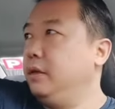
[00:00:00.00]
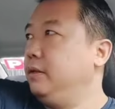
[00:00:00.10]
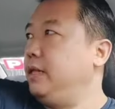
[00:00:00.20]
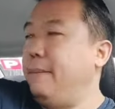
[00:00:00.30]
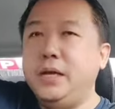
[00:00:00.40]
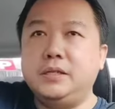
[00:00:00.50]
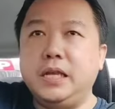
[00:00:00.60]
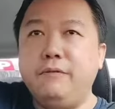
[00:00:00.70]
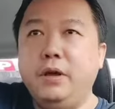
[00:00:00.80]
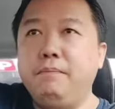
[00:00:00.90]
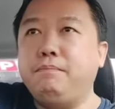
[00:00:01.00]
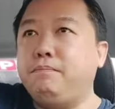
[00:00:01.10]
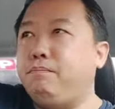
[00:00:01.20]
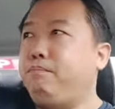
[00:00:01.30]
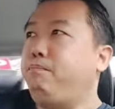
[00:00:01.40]
That means even
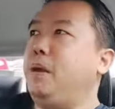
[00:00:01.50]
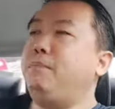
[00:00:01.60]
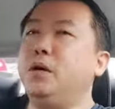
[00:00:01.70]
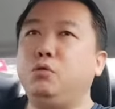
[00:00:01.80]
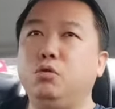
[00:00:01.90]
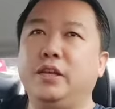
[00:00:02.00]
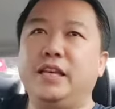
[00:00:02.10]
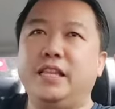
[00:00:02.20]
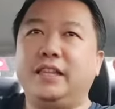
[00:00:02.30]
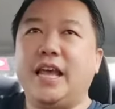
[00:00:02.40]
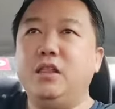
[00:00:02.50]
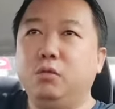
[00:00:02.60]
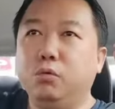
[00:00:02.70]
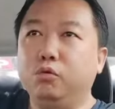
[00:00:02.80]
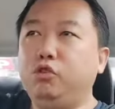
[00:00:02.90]
people do not intend
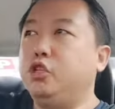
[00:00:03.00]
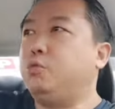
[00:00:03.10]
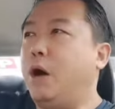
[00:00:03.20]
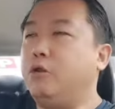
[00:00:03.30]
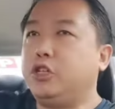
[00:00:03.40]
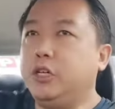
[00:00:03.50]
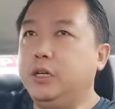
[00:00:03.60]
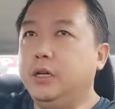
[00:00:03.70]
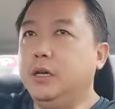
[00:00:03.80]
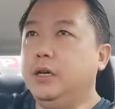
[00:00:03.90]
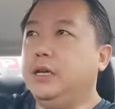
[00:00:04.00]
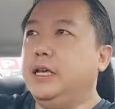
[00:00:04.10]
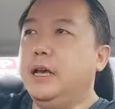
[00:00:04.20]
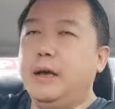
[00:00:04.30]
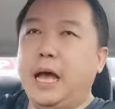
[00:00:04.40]
to use voucher.
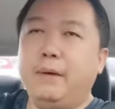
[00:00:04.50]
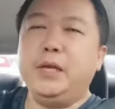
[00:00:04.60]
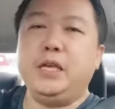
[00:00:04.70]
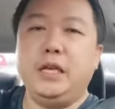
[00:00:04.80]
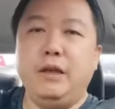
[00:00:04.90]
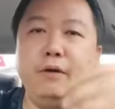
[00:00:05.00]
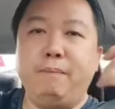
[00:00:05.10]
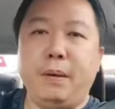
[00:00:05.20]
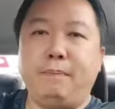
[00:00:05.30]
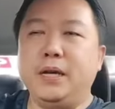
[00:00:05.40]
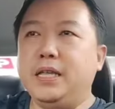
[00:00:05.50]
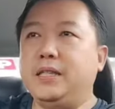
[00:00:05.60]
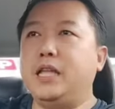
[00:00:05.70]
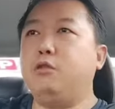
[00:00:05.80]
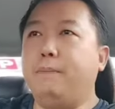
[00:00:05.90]
I mean, even people
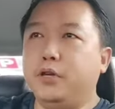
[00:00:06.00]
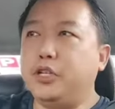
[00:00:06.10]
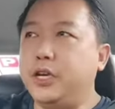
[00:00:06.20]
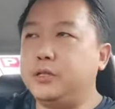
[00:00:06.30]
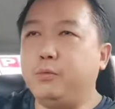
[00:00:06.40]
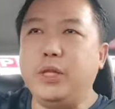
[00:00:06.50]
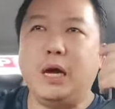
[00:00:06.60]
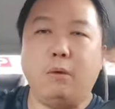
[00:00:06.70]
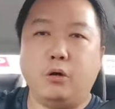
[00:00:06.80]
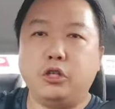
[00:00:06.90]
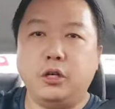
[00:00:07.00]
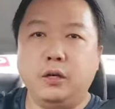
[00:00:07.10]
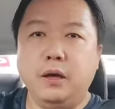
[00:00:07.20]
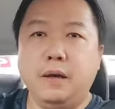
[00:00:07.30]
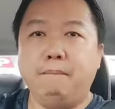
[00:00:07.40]
intend to purchase without voucher,
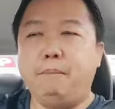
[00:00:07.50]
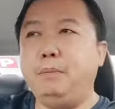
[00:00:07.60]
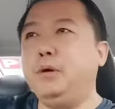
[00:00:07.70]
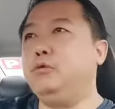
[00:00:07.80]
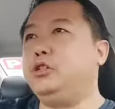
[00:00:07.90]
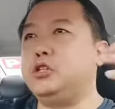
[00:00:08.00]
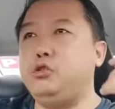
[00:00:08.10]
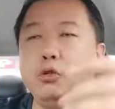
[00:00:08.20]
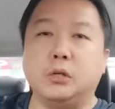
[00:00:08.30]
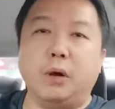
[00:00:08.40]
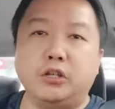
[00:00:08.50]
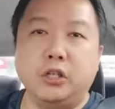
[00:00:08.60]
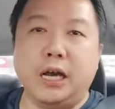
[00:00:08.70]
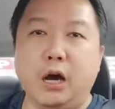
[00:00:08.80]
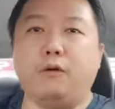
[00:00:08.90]
people will just use the
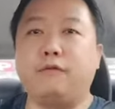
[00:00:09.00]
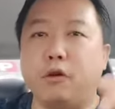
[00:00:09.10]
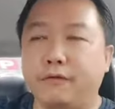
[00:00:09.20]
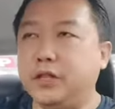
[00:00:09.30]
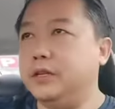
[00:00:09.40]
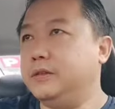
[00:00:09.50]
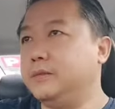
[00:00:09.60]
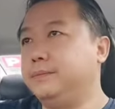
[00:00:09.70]
voucher out of convenience.